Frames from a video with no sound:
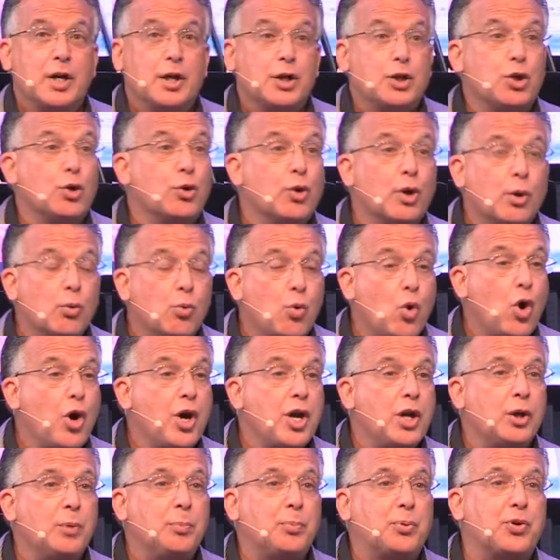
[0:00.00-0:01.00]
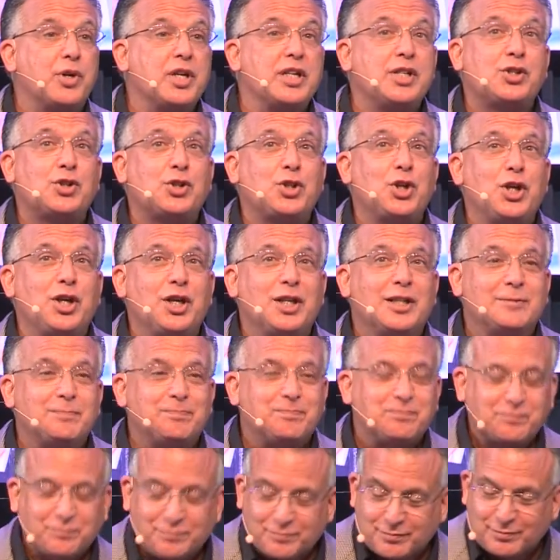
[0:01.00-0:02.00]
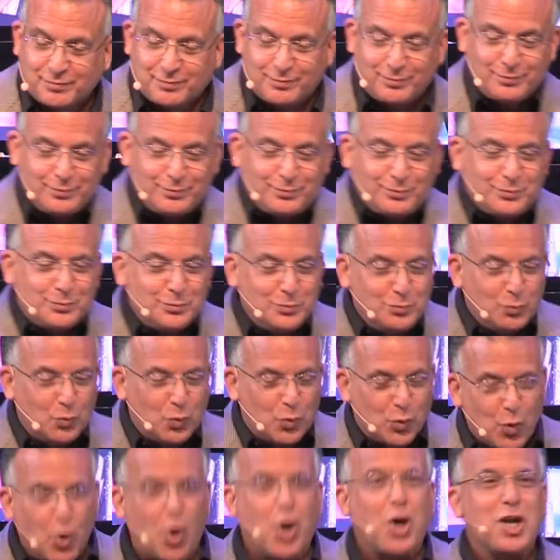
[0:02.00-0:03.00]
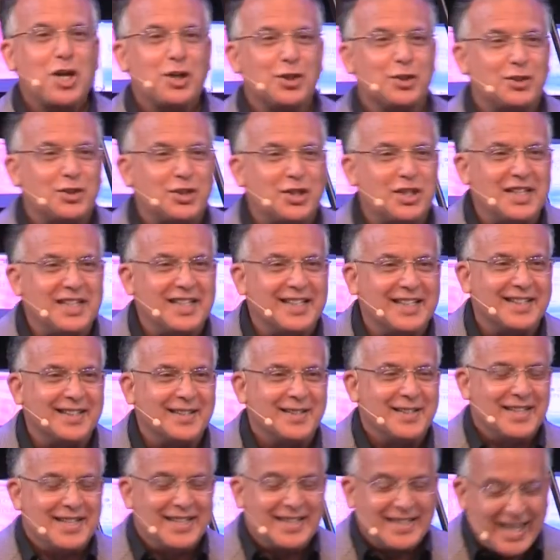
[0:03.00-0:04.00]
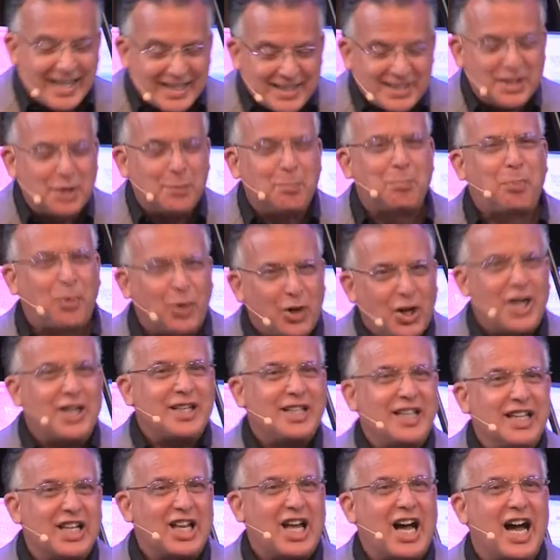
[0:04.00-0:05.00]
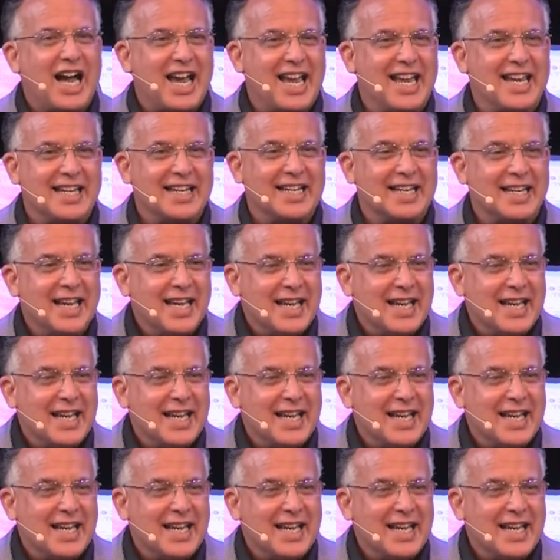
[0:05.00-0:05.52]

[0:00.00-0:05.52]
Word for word: You're a royal priesthood, royalty. That's the bloodline.